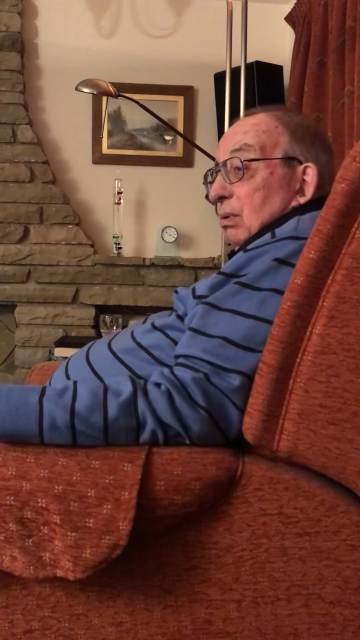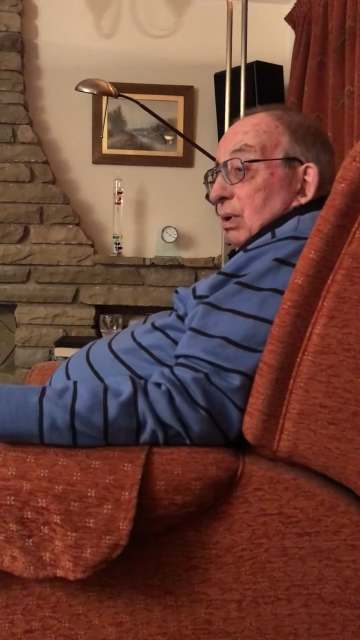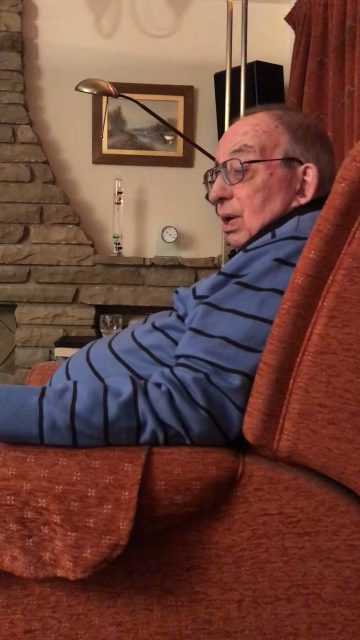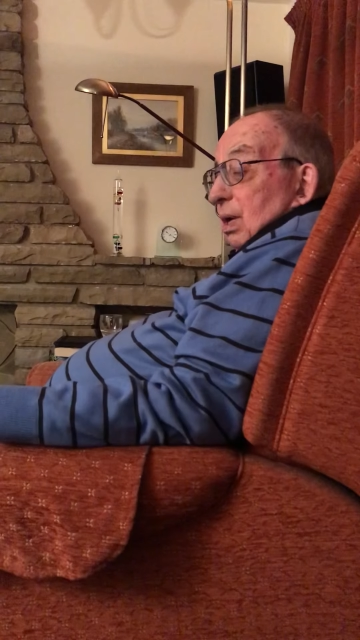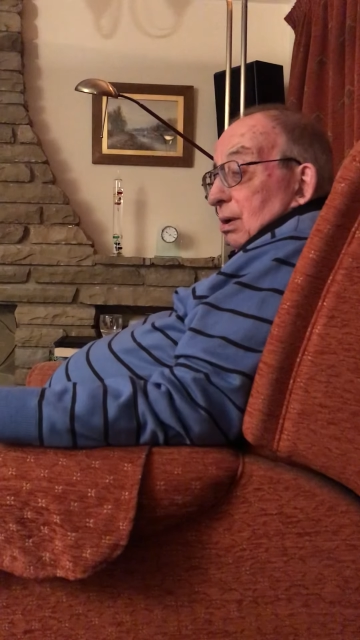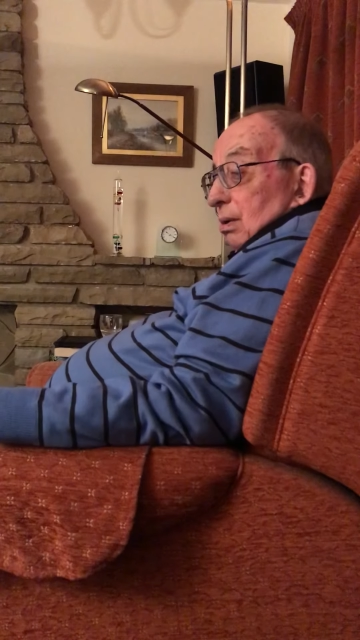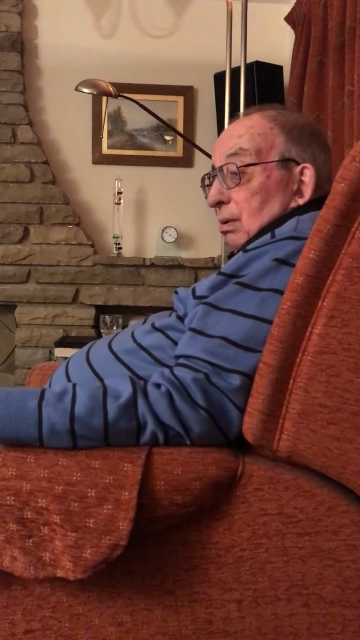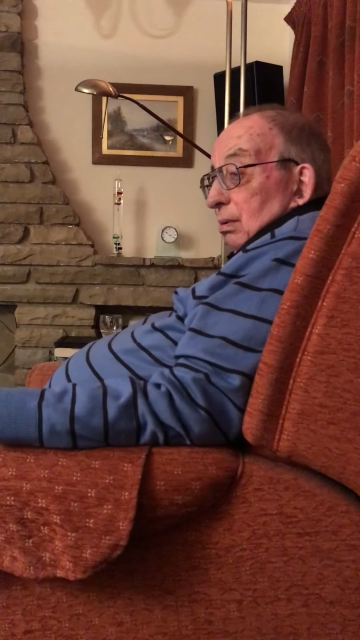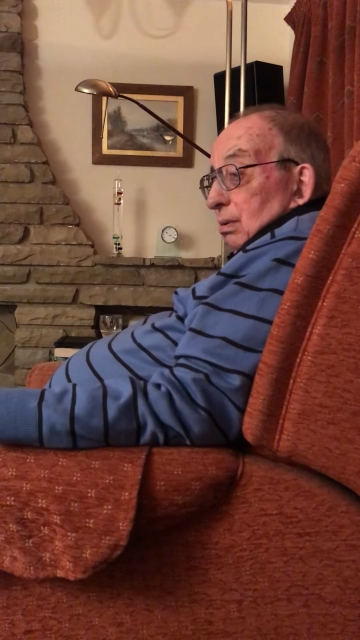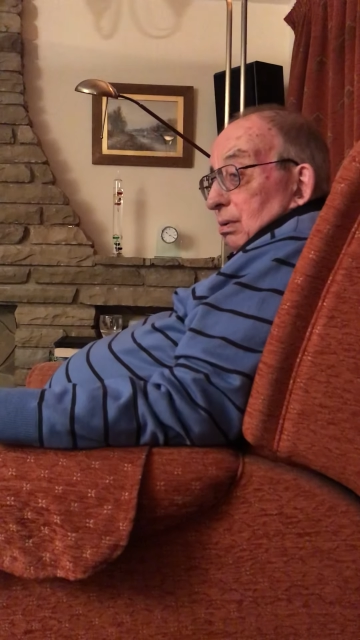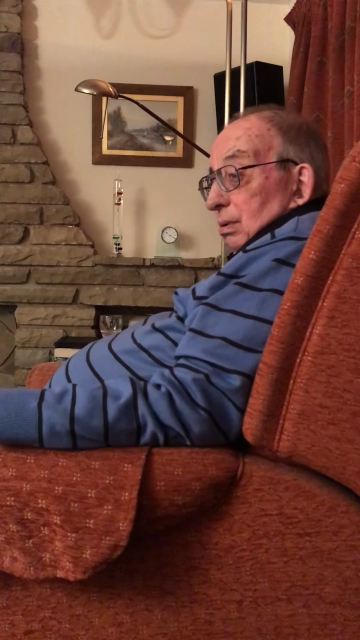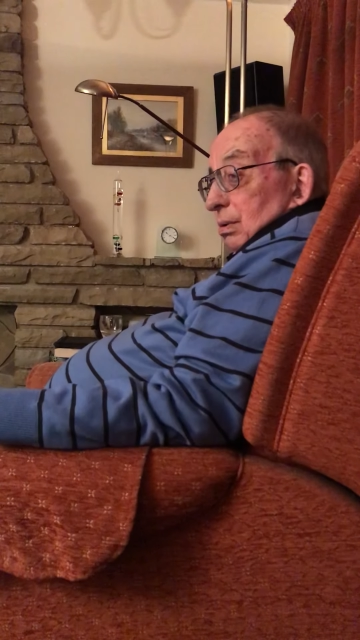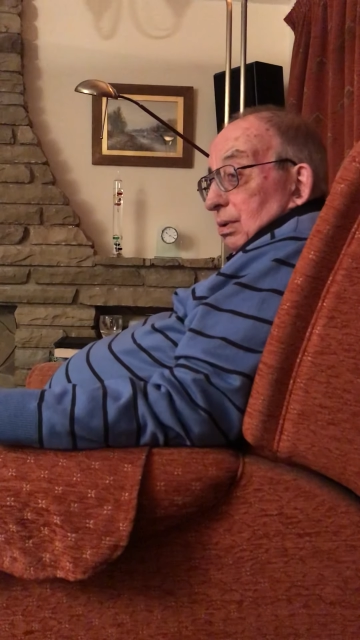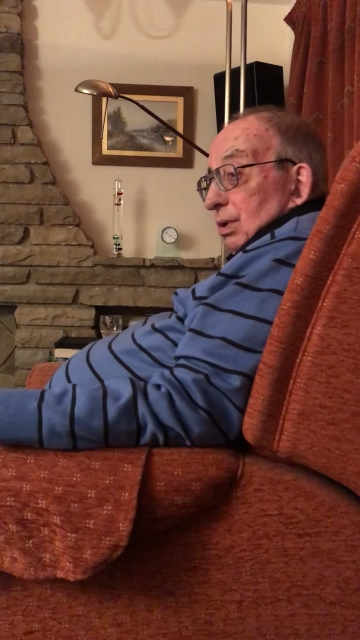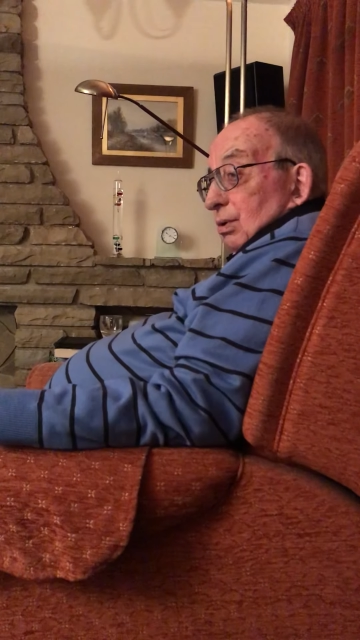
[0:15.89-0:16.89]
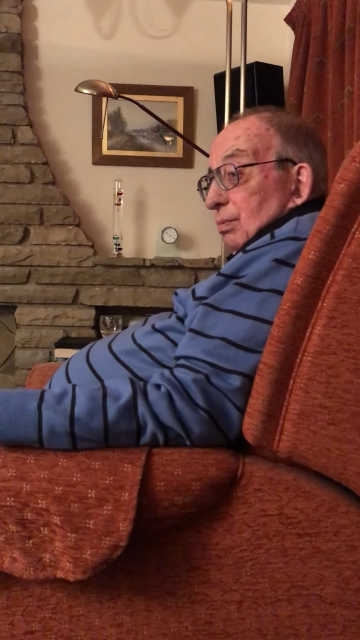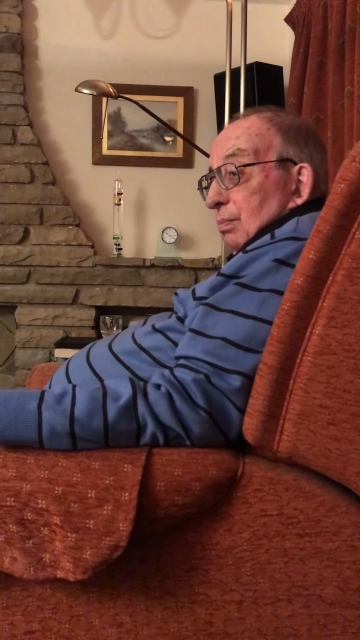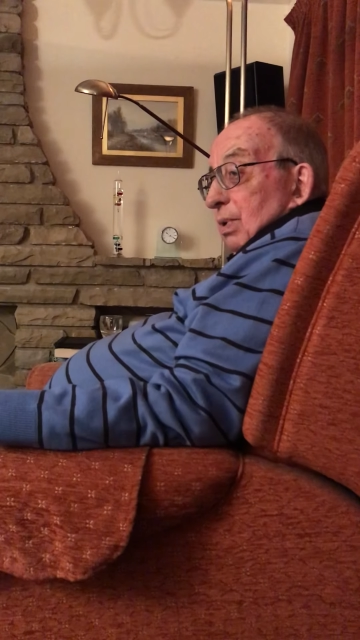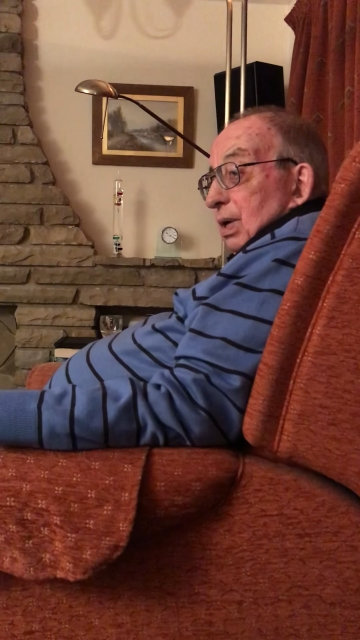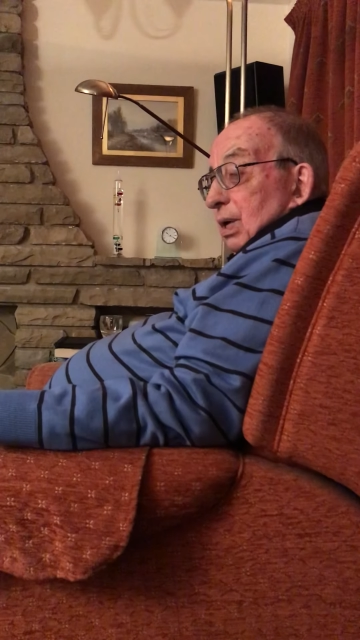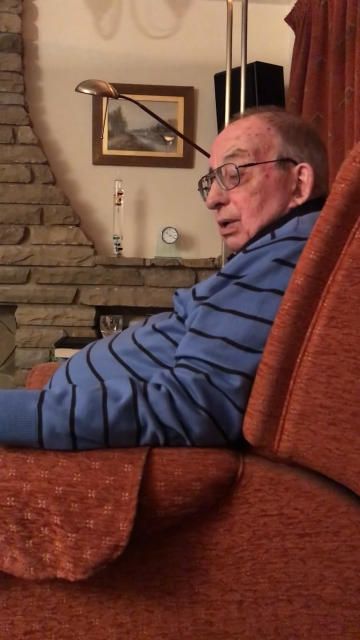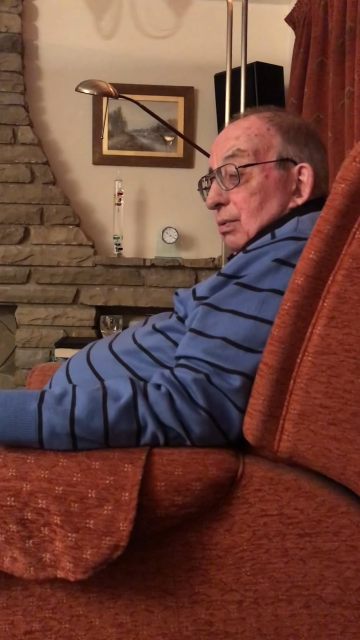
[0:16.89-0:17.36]
girl, you'd
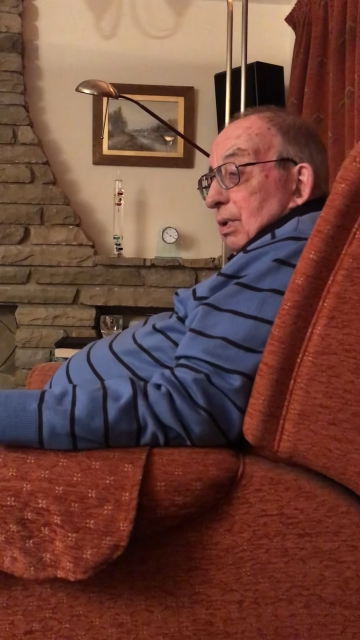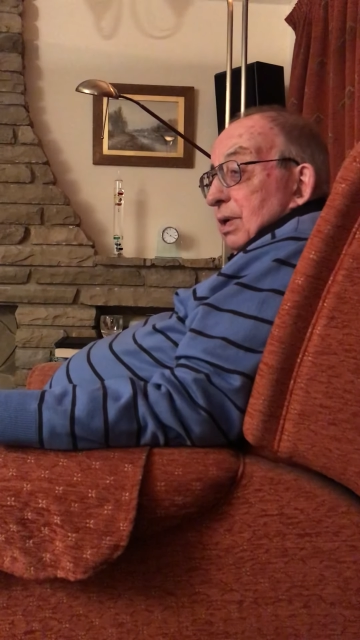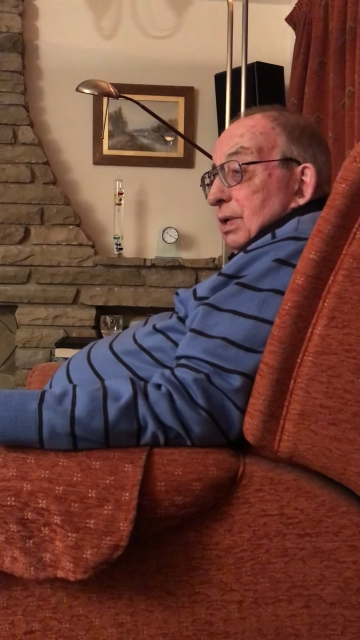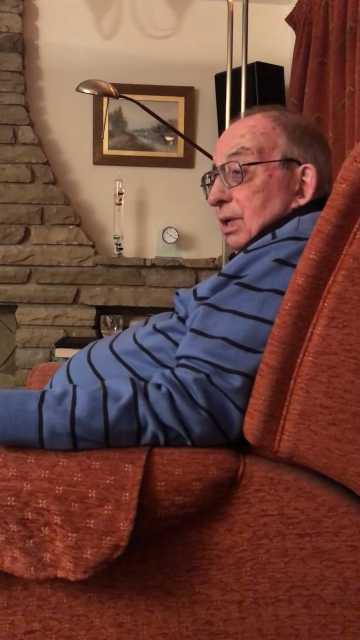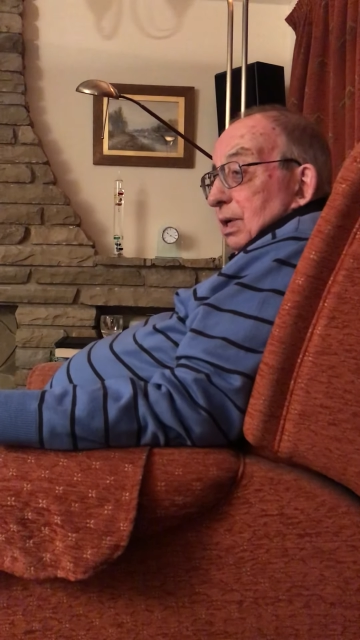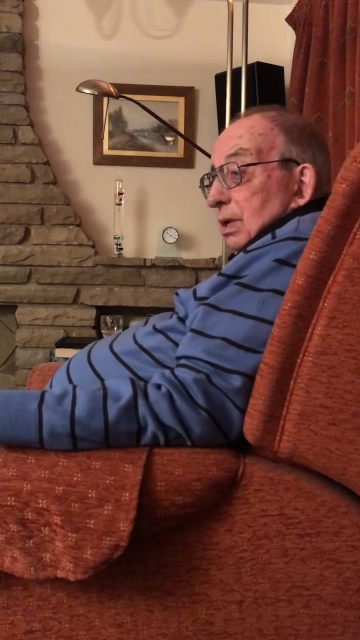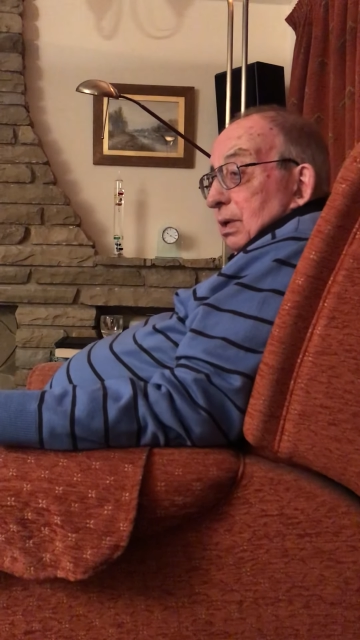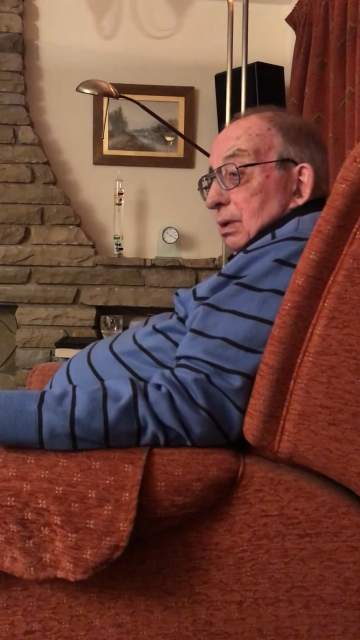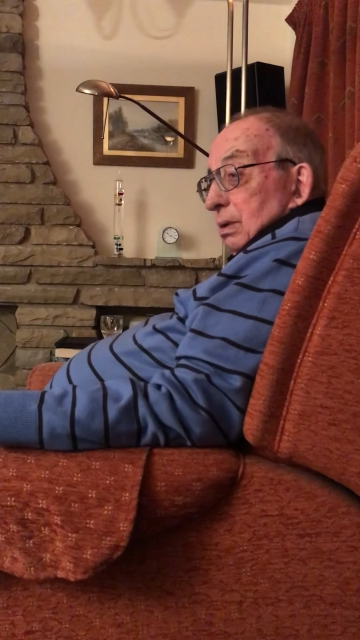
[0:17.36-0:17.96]
be a coiny,